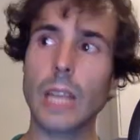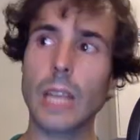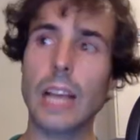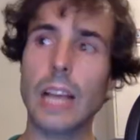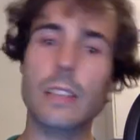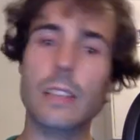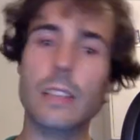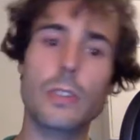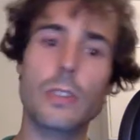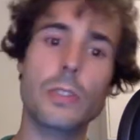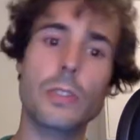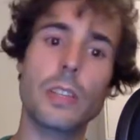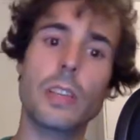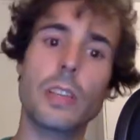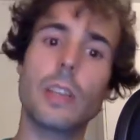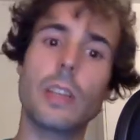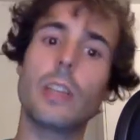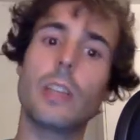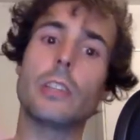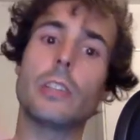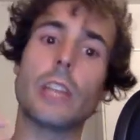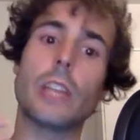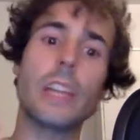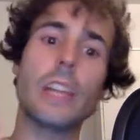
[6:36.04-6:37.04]
As you see,
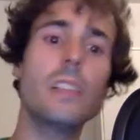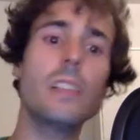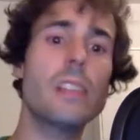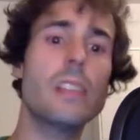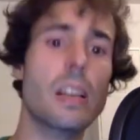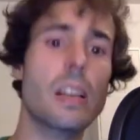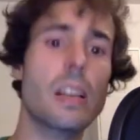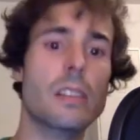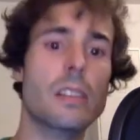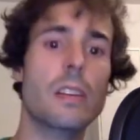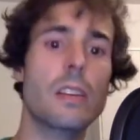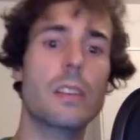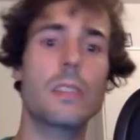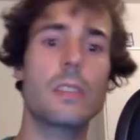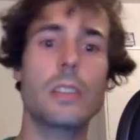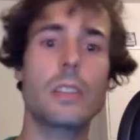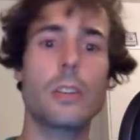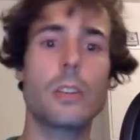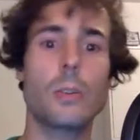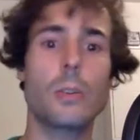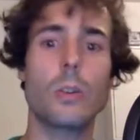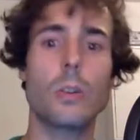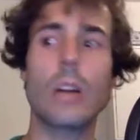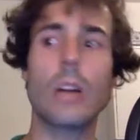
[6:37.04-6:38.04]
in the index
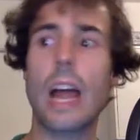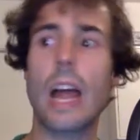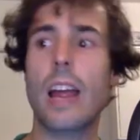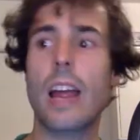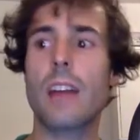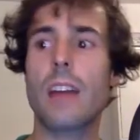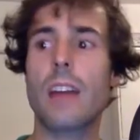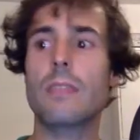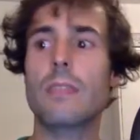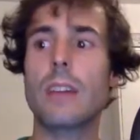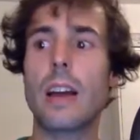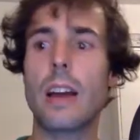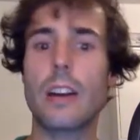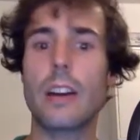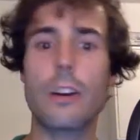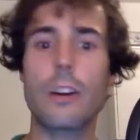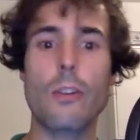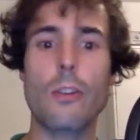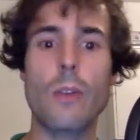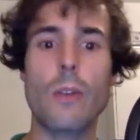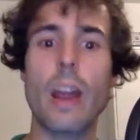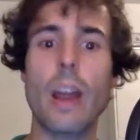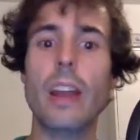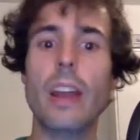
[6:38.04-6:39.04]
0, I have an
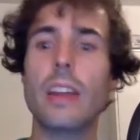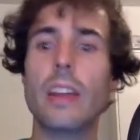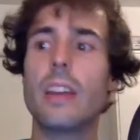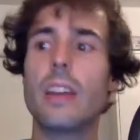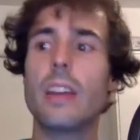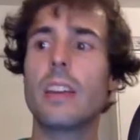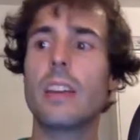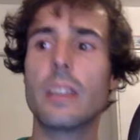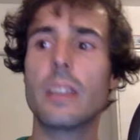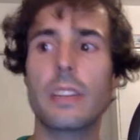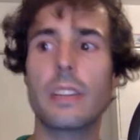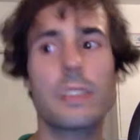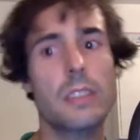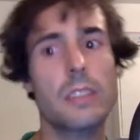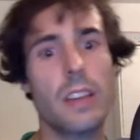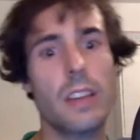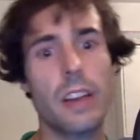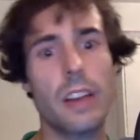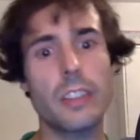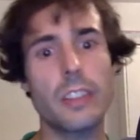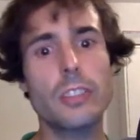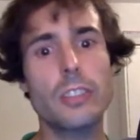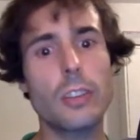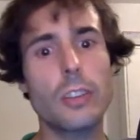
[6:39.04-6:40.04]
array. It's
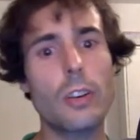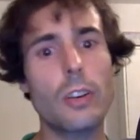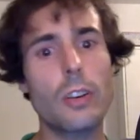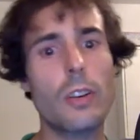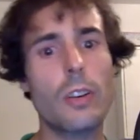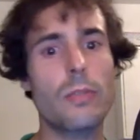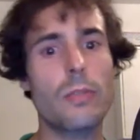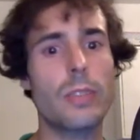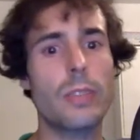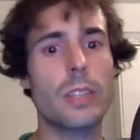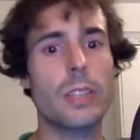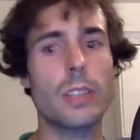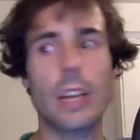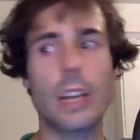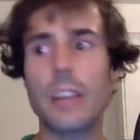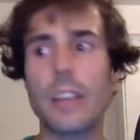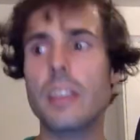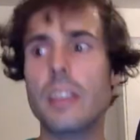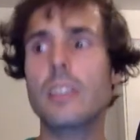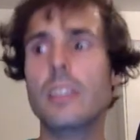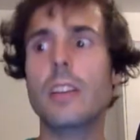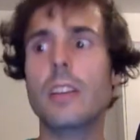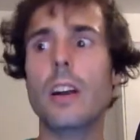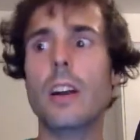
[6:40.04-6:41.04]
an internal field, an
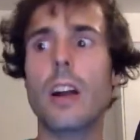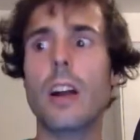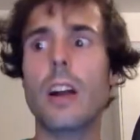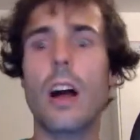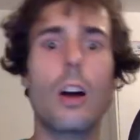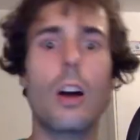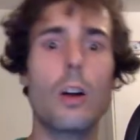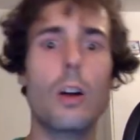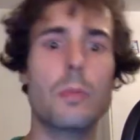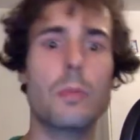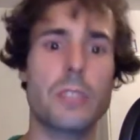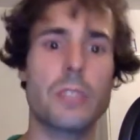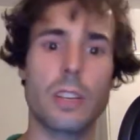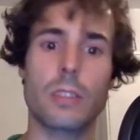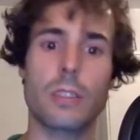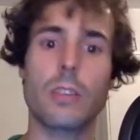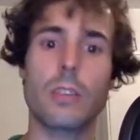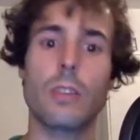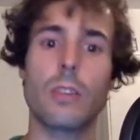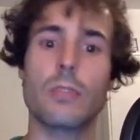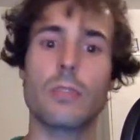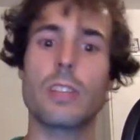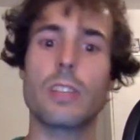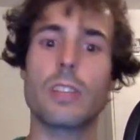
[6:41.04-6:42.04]
internal object
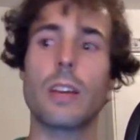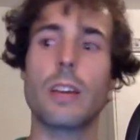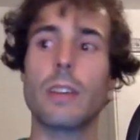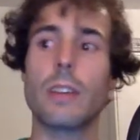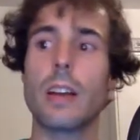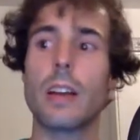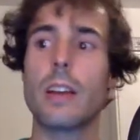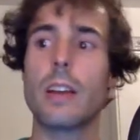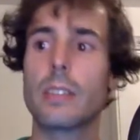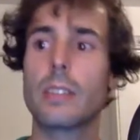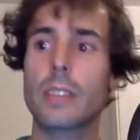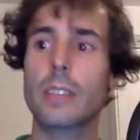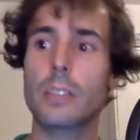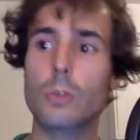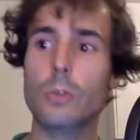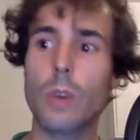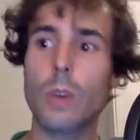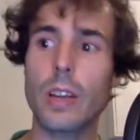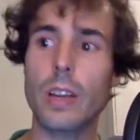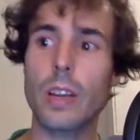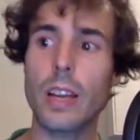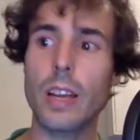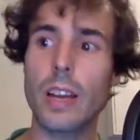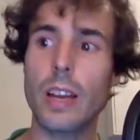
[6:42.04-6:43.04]
of Java. That's
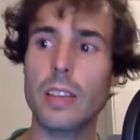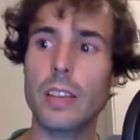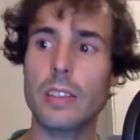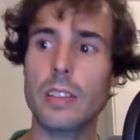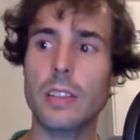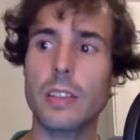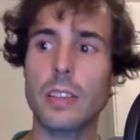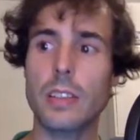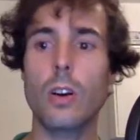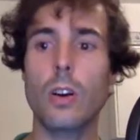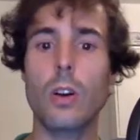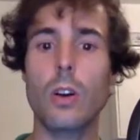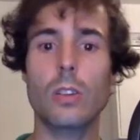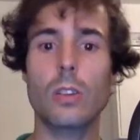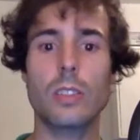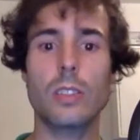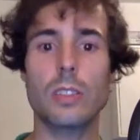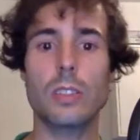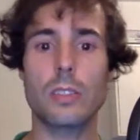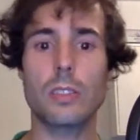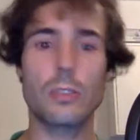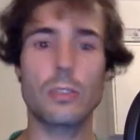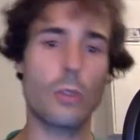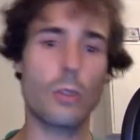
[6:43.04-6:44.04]
why I see all this
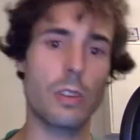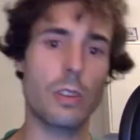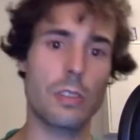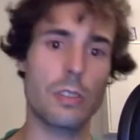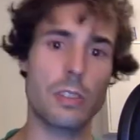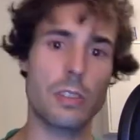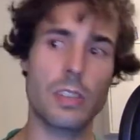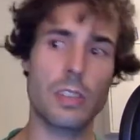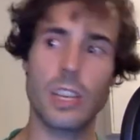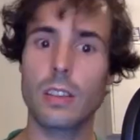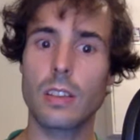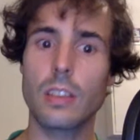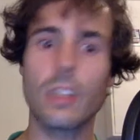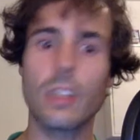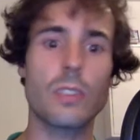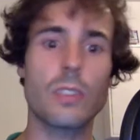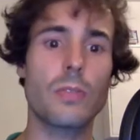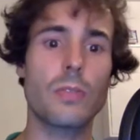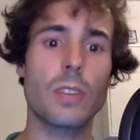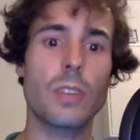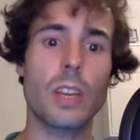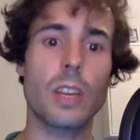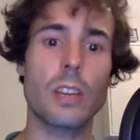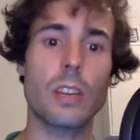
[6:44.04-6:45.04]
strange
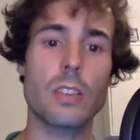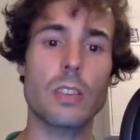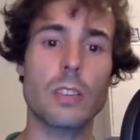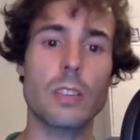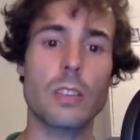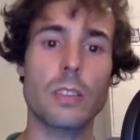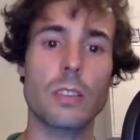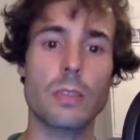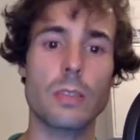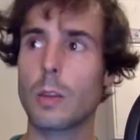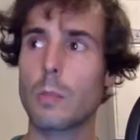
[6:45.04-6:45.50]
identification.